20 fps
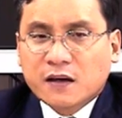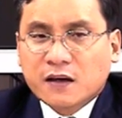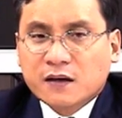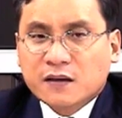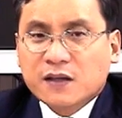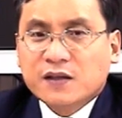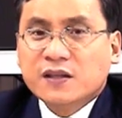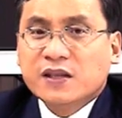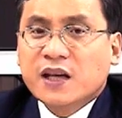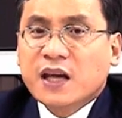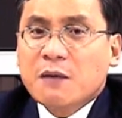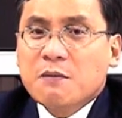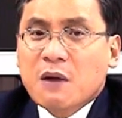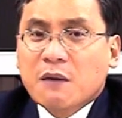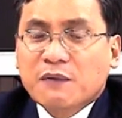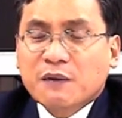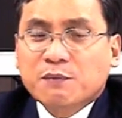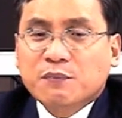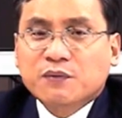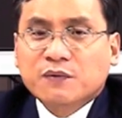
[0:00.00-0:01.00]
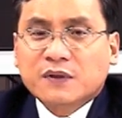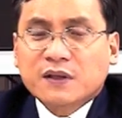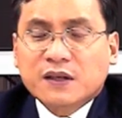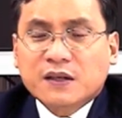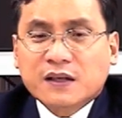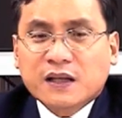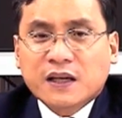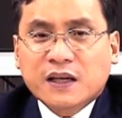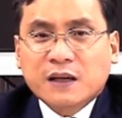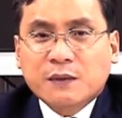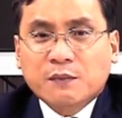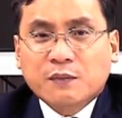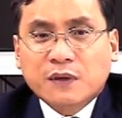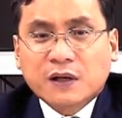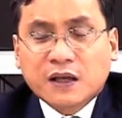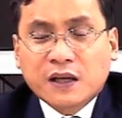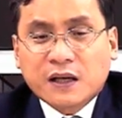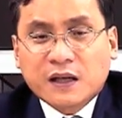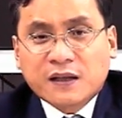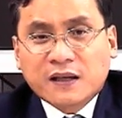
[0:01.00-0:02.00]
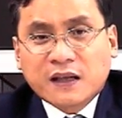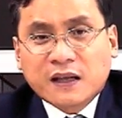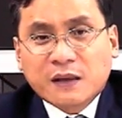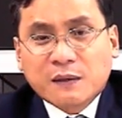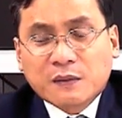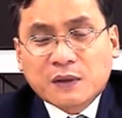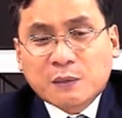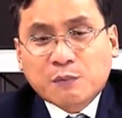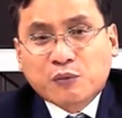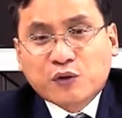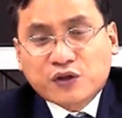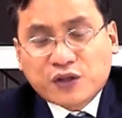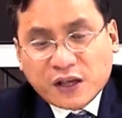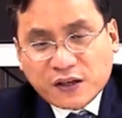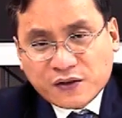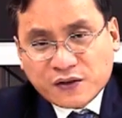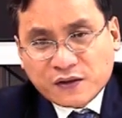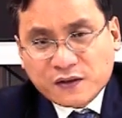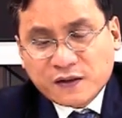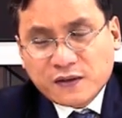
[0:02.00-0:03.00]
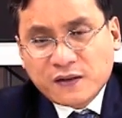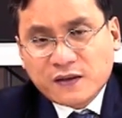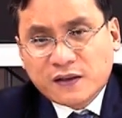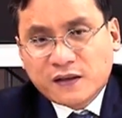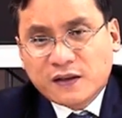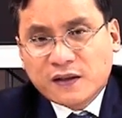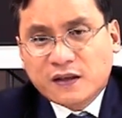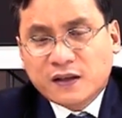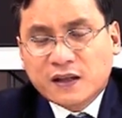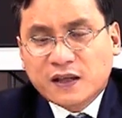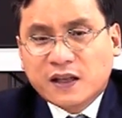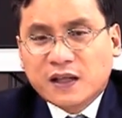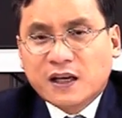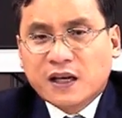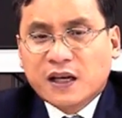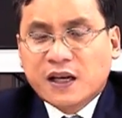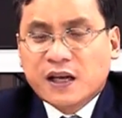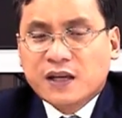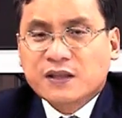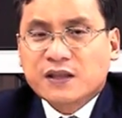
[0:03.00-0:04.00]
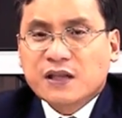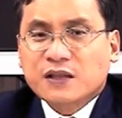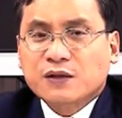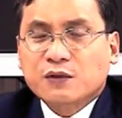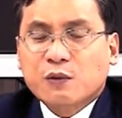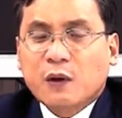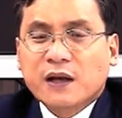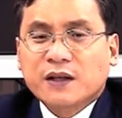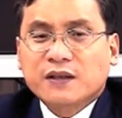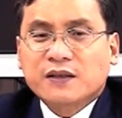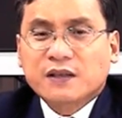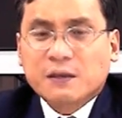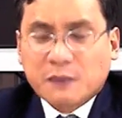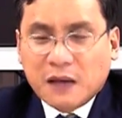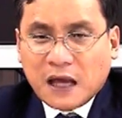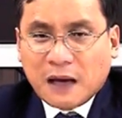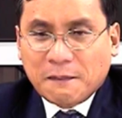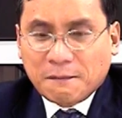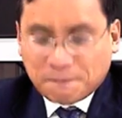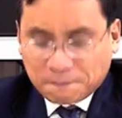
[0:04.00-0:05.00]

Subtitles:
The scheme of the protection is quite similar.